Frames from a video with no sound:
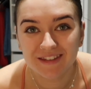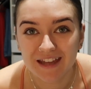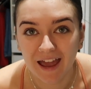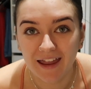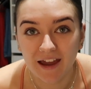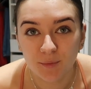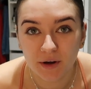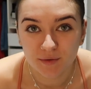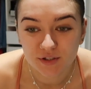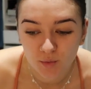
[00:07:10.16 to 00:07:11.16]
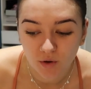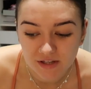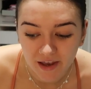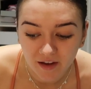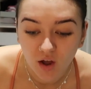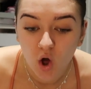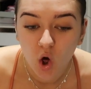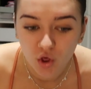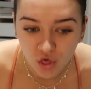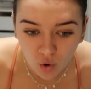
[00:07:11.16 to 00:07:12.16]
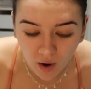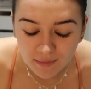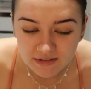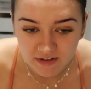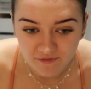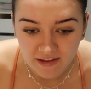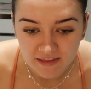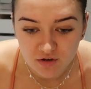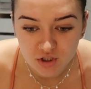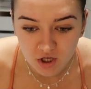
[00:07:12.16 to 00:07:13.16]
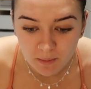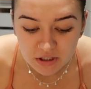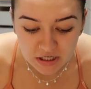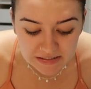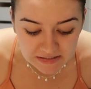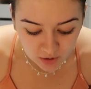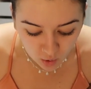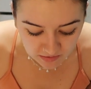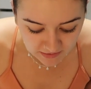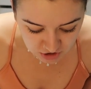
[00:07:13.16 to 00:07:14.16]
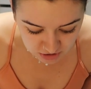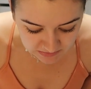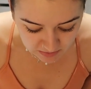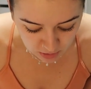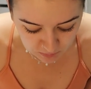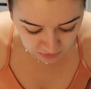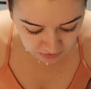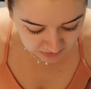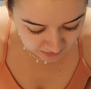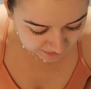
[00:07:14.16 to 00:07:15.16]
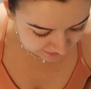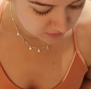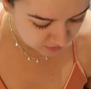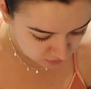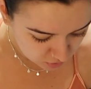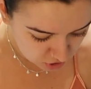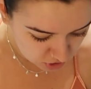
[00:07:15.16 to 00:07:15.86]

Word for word: other day, and when I was squatting, thought I was going to faint. There is so much heating on in that gym at the moment, like it's not a